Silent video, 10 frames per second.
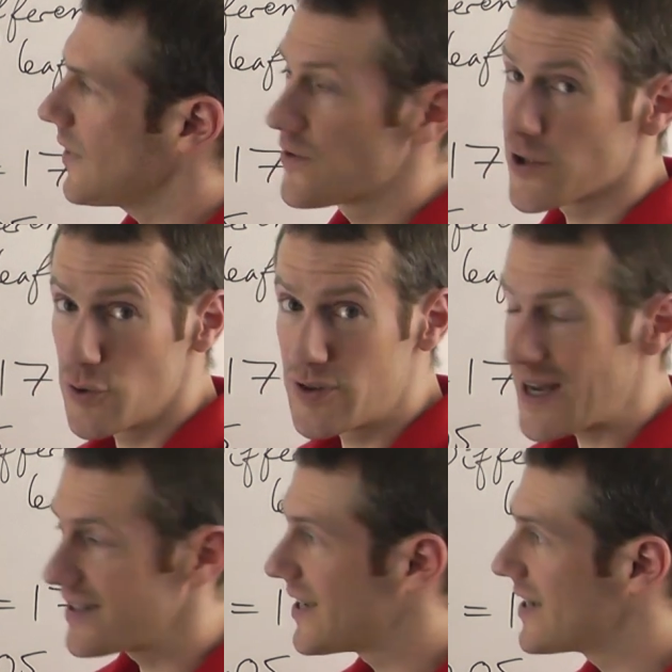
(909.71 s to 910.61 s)
for the
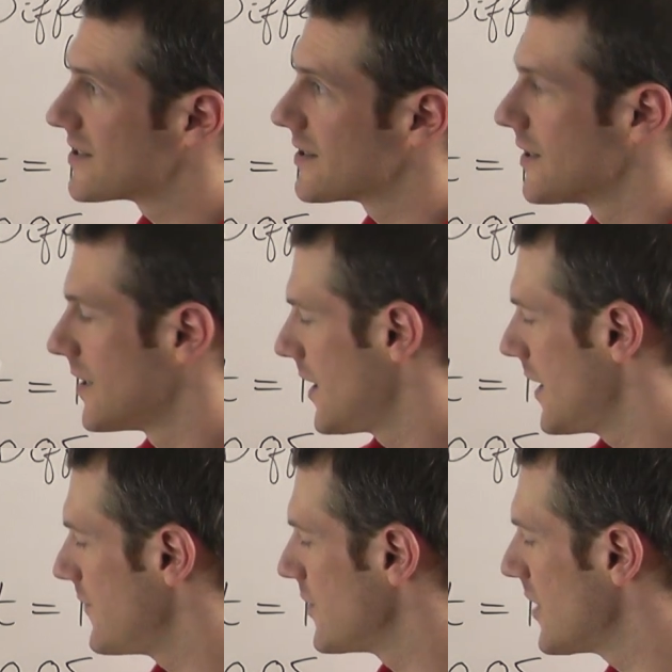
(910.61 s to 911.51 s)
two-tailed test,
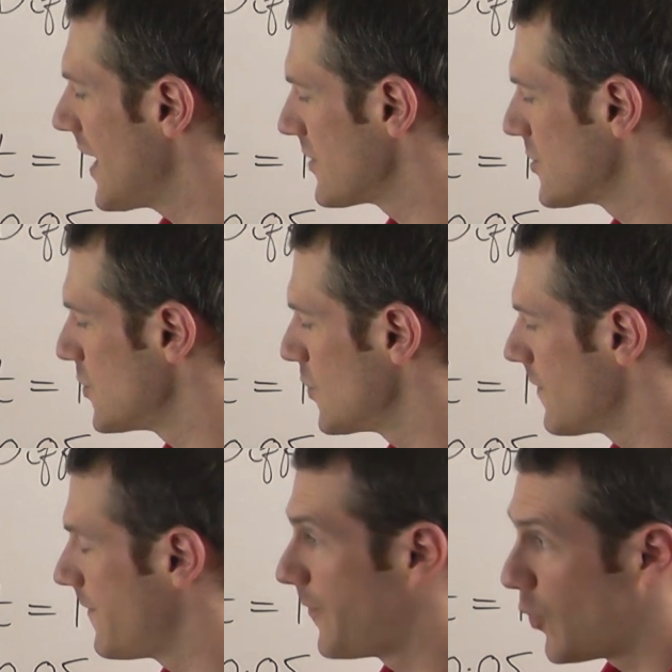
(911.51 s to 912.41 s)
if you go down to
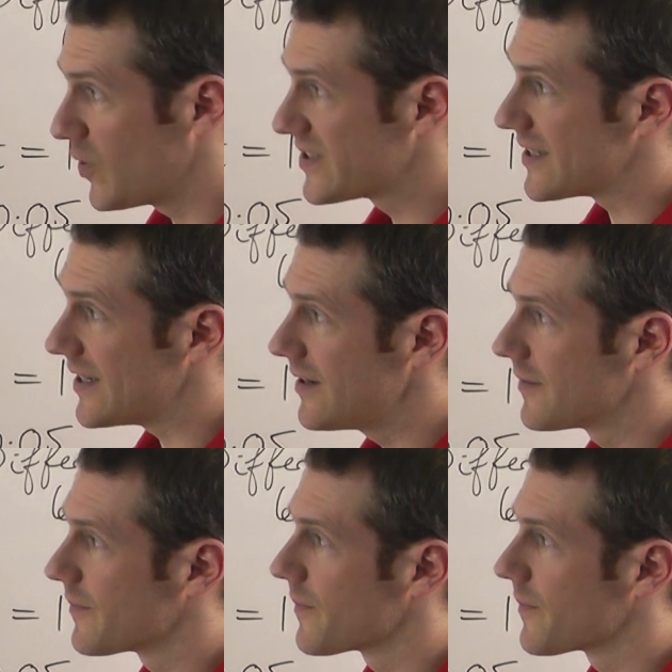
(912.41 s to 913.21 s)
40,